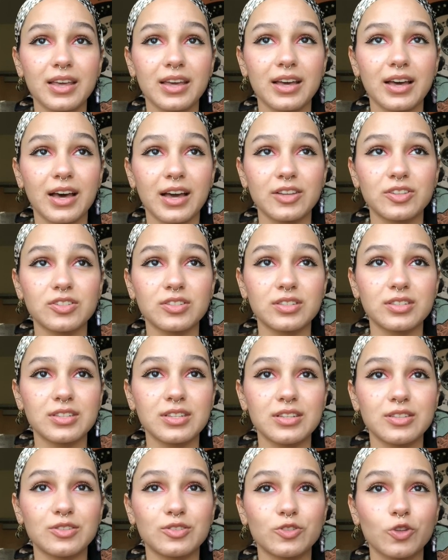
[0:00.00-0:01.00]
I just see
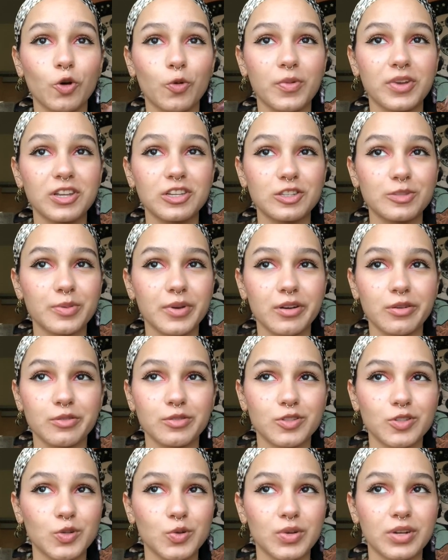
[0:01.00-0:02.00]
so many sparrows
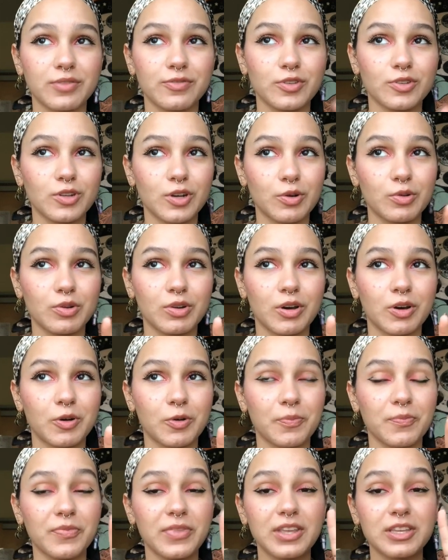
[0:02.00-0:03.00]
too, and if you don't know,
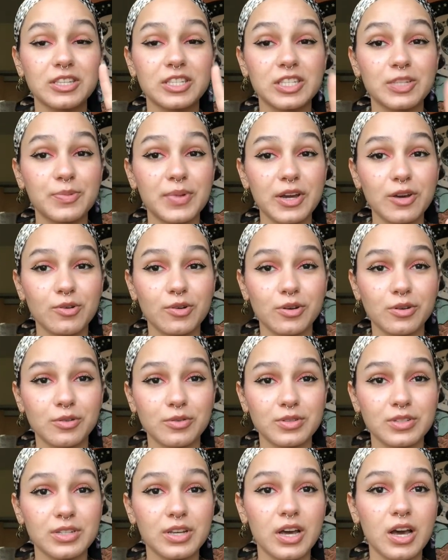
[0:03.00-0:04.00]

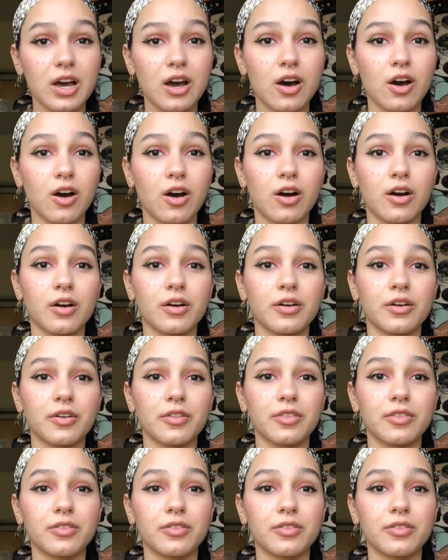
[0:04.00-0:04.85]
sparrows are